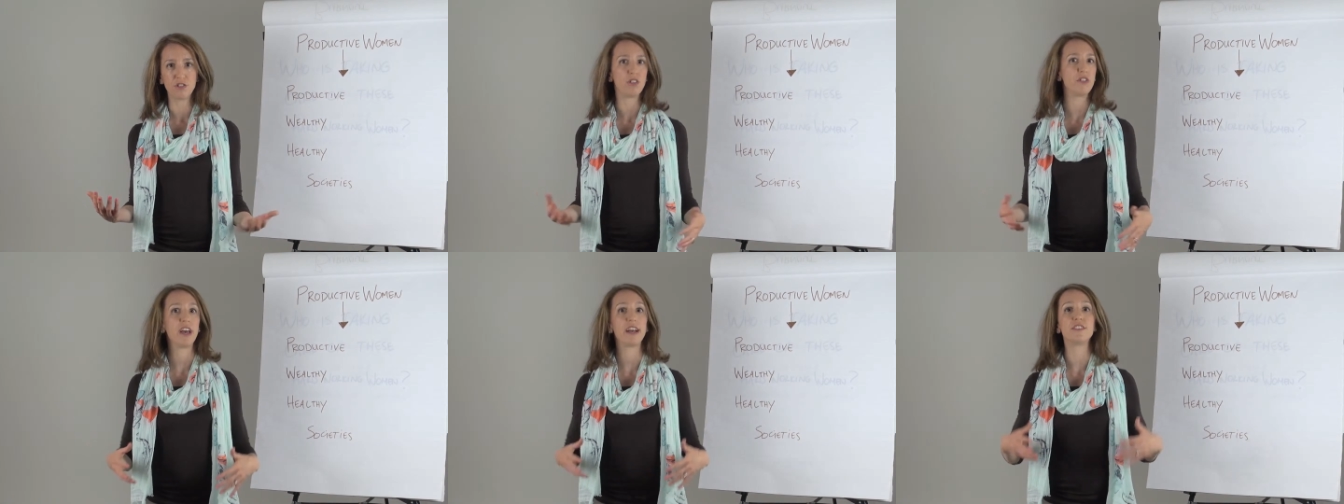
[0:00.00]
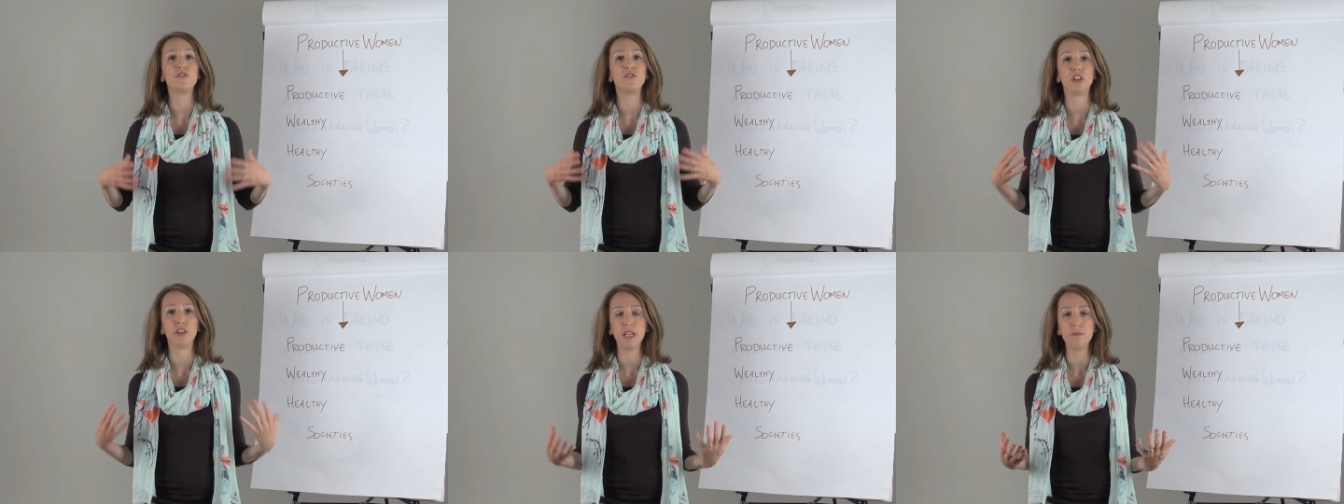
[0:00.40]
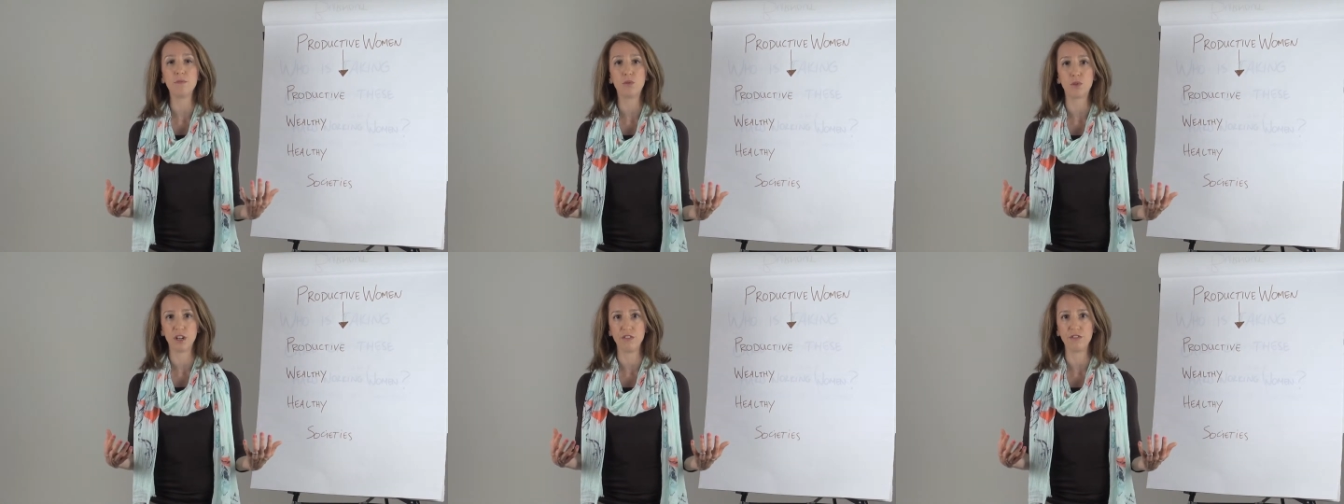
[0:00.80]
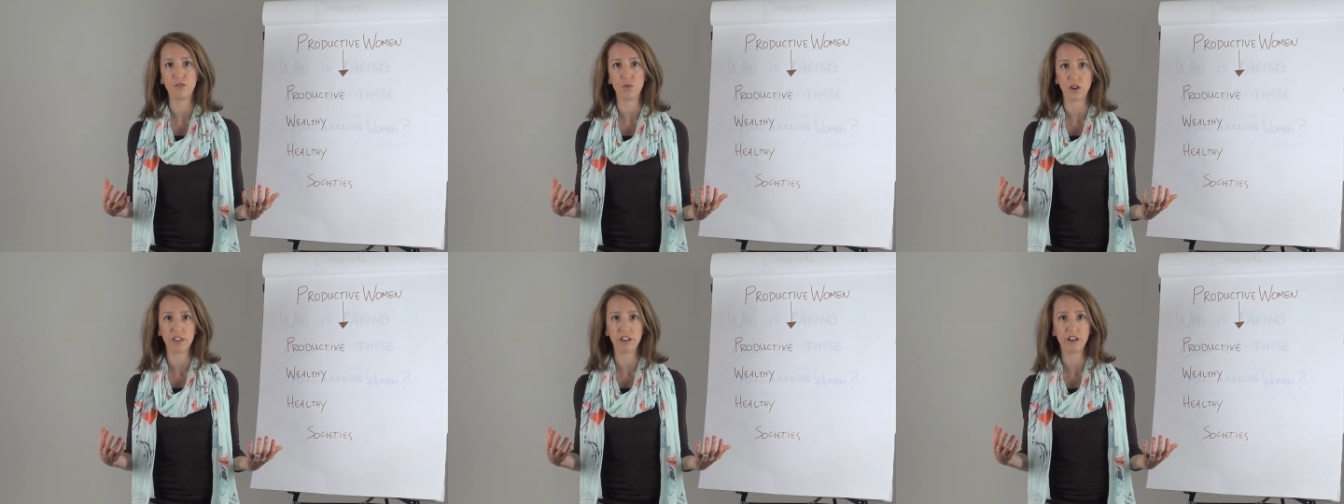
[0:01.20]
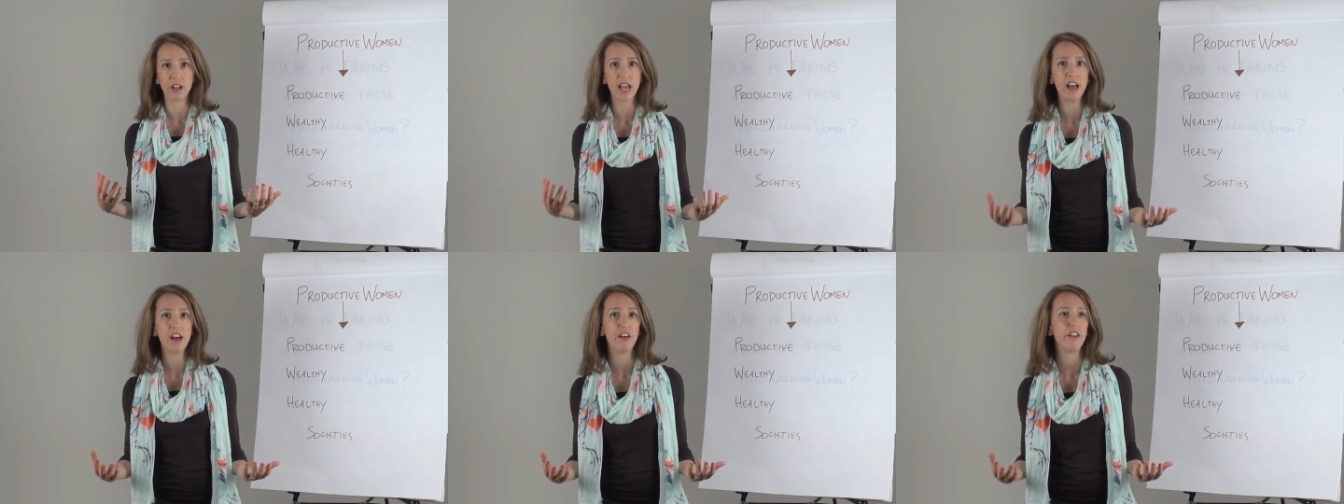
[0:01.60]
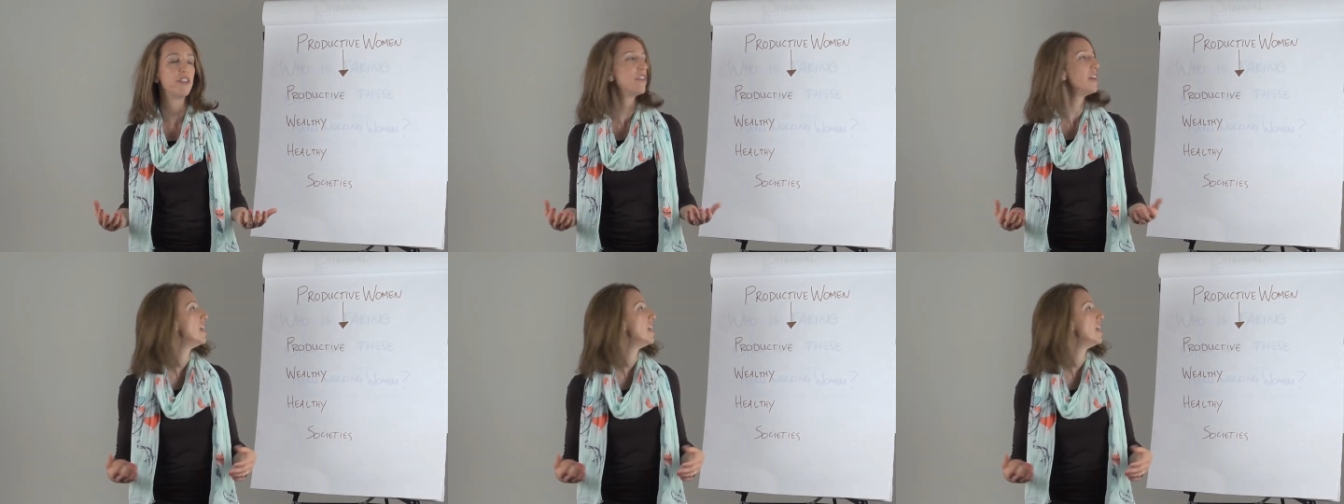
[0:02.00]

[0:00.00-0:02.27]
So that's very important for their health.